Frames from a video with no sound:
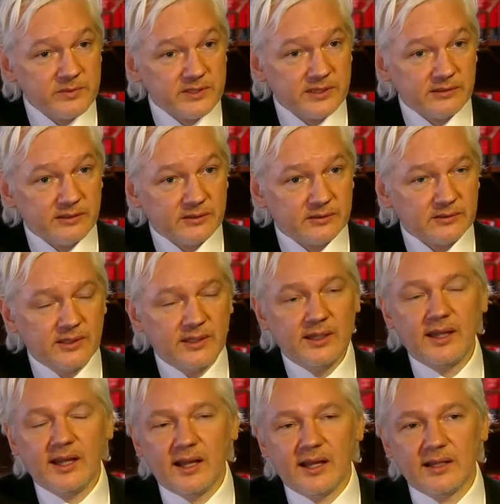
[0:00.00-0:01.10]
material,
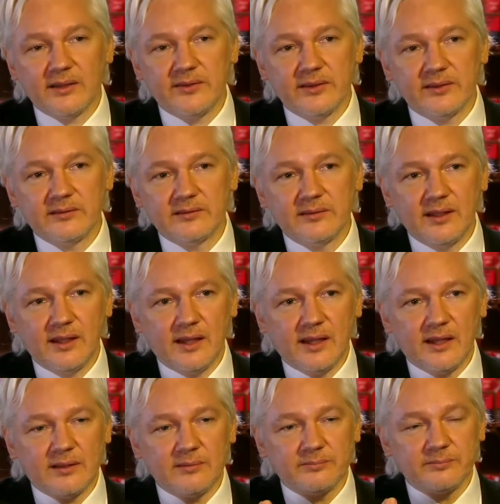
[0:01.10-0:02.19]
that
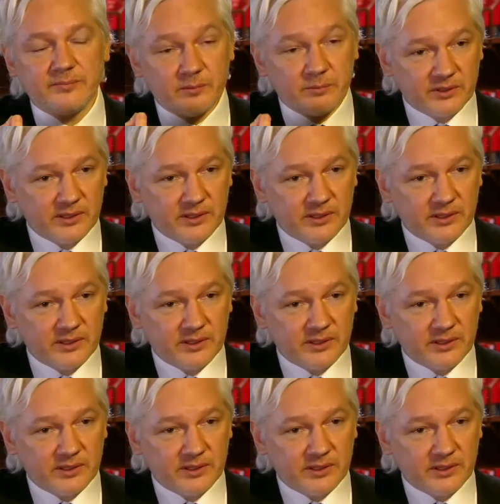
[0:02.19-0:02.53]
the